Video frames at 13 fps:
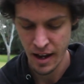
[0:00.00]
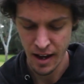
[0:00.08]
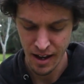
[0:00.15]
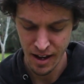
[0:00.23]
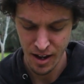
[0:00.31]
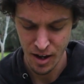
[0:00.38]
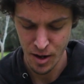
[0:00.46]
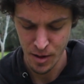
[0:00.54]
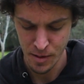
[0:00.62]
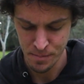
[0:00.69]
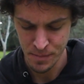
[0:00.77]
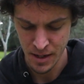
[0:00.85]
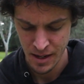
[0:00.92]

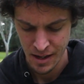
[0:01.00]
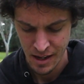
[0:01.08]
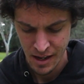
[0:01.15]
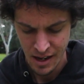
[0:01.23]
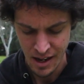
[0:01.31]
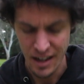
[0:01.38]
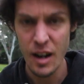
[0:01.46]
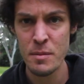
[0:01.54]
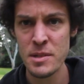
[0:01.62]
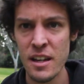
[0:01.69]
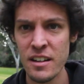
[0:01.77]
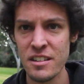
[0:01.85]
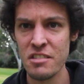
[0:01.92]
and I'm
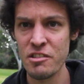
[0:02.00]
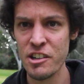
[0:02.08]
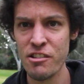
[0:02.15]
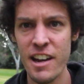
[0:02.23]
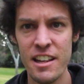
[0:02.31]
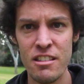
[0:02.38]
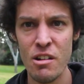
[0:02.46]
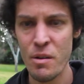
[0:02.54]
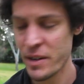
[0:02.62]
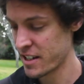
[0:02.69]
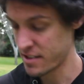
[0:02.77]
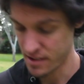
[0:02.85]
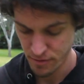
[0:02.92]
starting to regret throwing
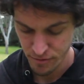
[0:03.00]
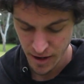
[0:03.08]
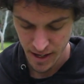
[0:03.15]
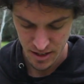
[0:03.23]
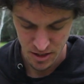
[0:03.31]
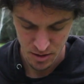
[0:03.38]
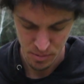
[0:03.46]
it into the fence